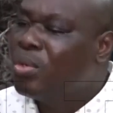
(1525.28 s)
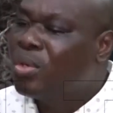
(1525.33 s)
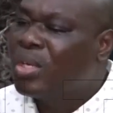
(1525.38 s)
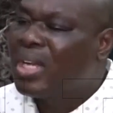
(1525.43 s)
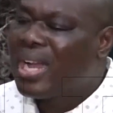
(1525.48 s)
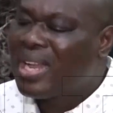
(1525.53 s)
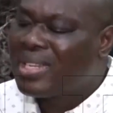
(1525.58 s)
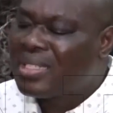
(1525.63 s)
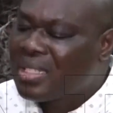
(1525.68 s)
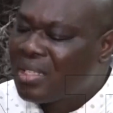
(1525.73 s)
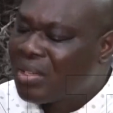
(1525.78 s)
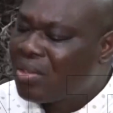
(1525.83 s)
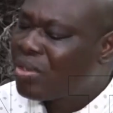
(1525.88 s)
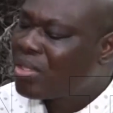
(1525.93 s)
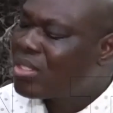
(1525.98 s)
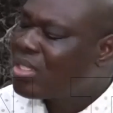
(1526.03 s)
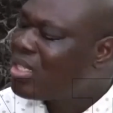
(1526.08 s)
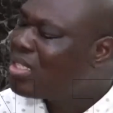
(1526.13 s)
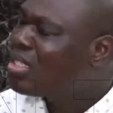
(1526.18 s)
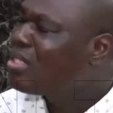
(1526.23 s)
look at the
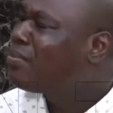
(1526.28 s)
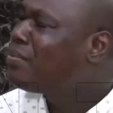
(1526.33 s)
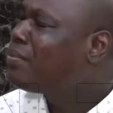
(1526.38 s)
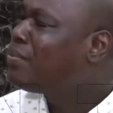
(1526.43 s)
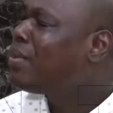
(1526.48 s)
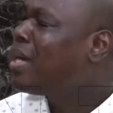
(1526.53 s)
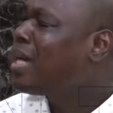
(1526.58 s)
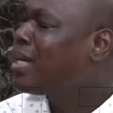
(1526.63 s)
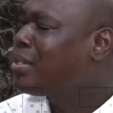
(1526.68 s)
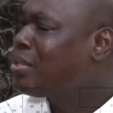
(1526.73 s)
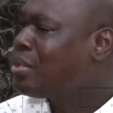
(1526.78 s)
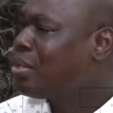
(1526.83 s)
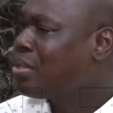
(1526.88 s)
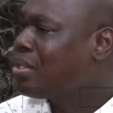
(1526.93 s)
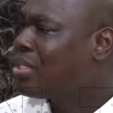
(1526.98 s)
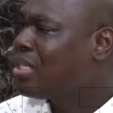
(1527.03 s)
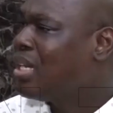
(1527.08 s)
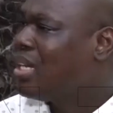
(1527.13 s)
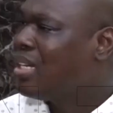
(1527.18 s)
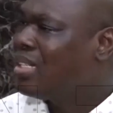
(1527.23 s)
causative
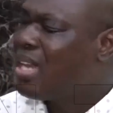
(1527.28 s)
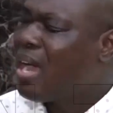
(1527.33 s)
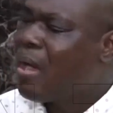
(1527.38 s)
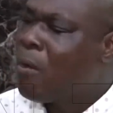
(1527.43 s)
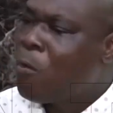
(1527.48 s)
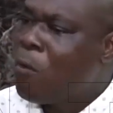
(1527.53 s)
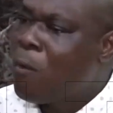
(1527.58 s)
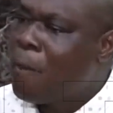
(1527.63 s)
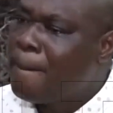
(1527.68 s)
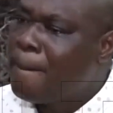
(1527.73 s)
factors that will